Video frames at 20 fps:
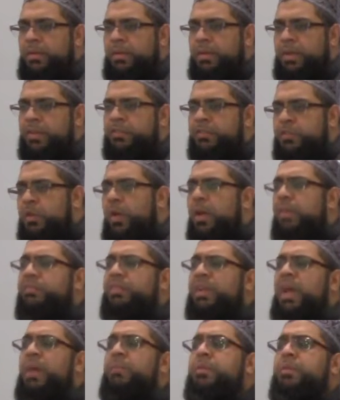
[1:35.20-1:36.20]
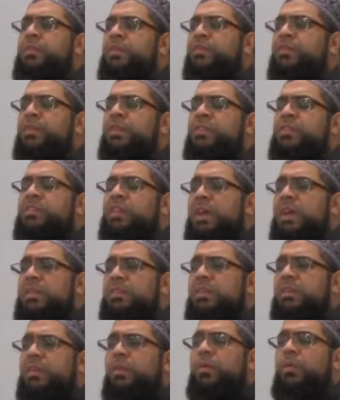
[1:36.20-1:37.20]
If you have the habit of
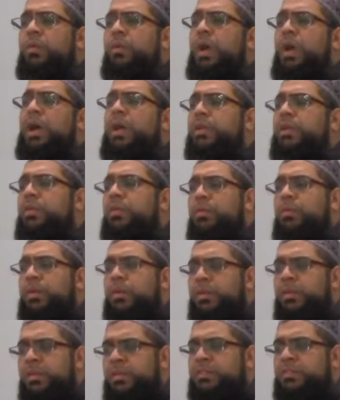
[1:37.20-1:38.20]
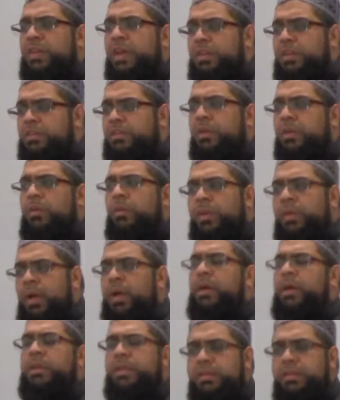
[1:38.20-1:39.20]
reciting Quran, you will recite the
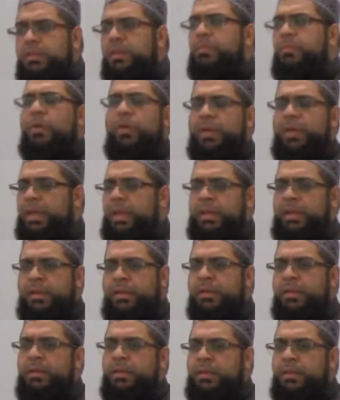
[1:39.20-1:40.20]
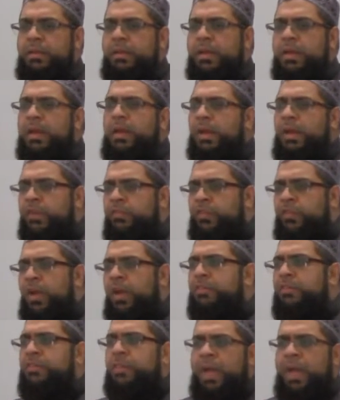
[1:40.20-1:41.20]
Quran in the morning. If you
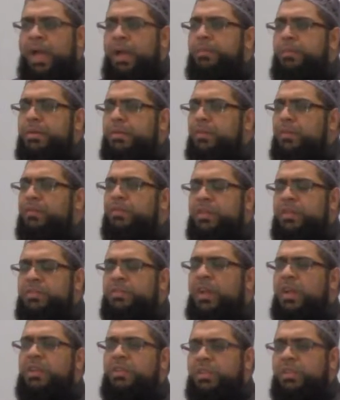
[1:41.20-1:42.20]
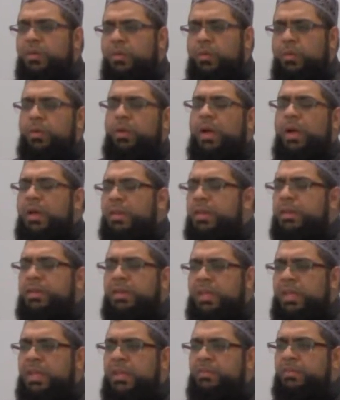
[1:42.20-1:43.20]
have the habit of reciting Quran
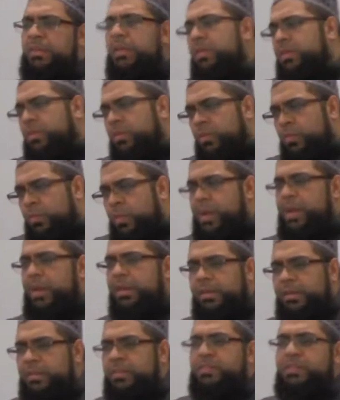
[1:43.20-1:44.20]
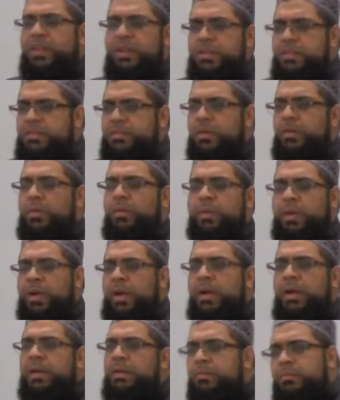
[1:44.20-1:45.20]
in the evening, you will recite the
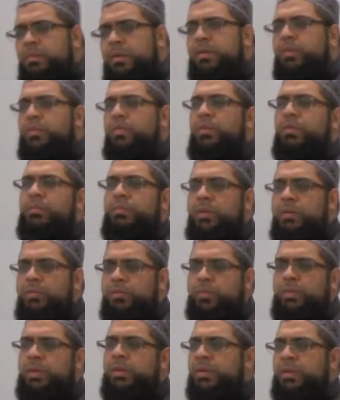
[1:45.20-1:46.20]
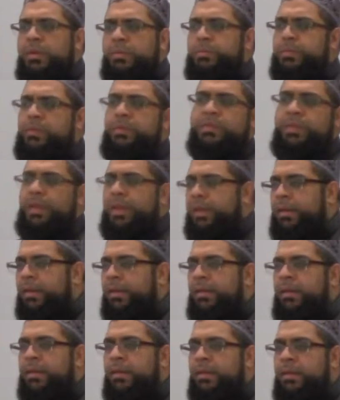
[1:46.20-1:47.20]
Quran, Malakul Maut will grip you then.